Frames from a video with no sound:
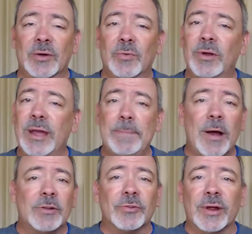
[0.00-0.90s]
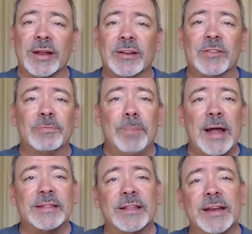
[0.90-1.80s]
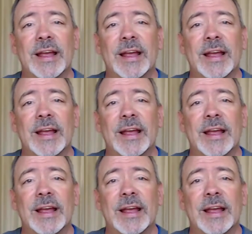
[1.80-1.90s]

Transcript: We'll keep on drinking despite the